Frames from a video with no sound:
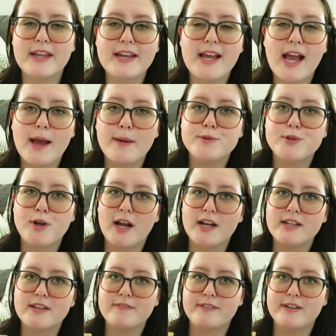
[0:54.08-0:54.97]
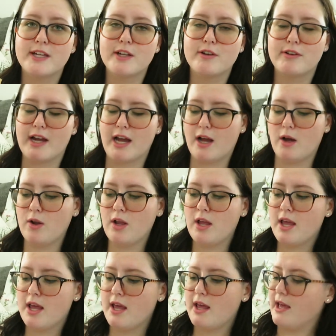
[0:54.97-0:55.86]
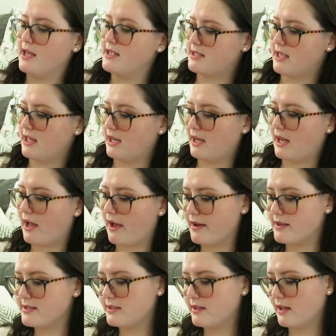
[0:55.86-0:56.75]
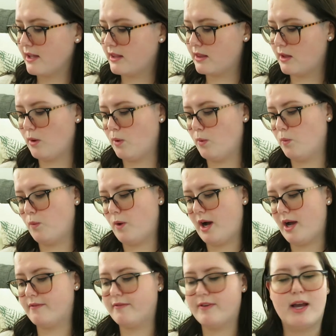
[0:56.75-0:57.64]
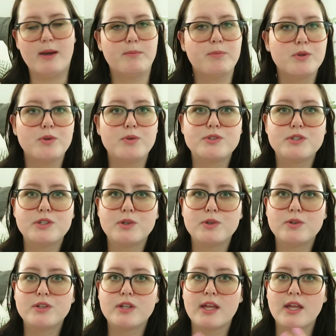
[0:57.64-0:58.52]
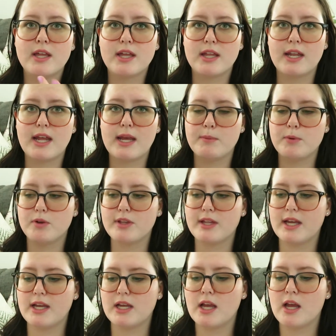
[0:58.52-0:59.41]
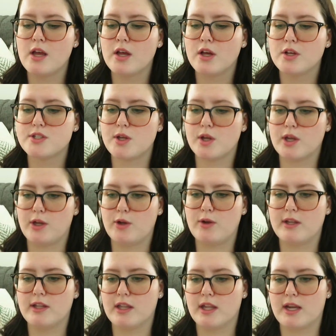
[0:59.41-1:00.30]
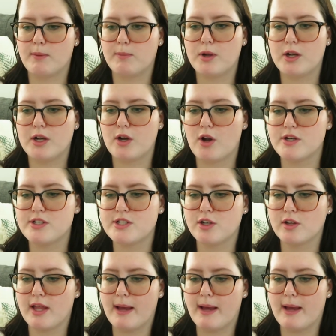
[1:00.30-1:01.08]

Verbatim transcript: thing I'm trying to figure out is that it has like the Wi-Fi Bluetooth enable thing so you can like put it onto your